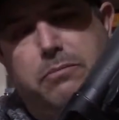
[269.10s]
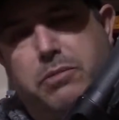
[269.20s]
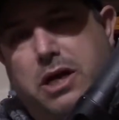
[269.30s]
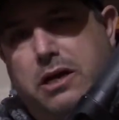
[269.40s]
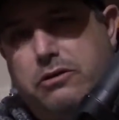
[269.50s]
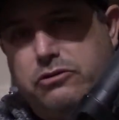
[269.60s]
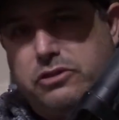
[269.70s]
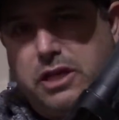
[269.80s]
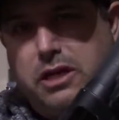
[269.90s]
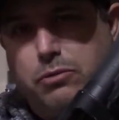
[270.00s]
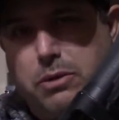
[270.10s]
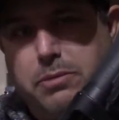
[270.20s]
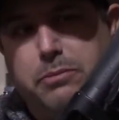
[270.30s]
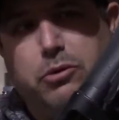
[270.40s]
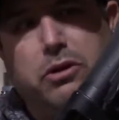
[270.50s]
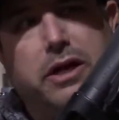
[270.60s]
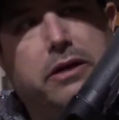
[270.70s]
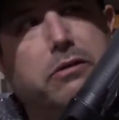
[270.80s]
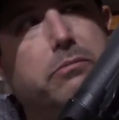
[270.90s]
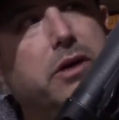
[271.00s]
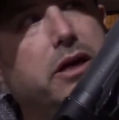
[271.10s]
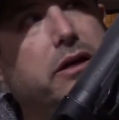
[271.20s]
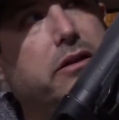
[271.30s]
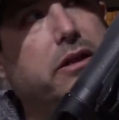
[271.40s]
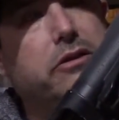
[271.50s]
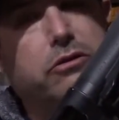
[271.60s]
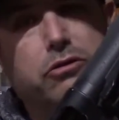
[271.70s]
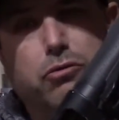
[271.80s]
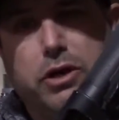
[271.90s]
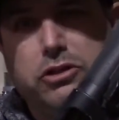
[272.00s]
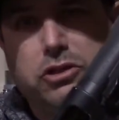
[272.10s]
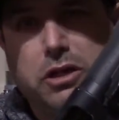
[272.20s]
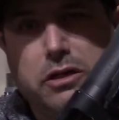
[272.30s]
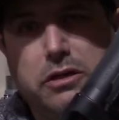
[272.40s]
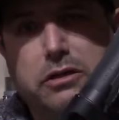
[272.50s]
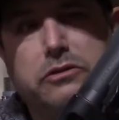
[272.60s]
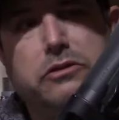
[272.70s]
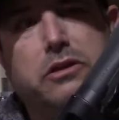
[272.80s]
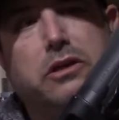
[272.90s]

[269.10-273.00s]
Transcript: but I understand why people like them. I think they're great shotguns.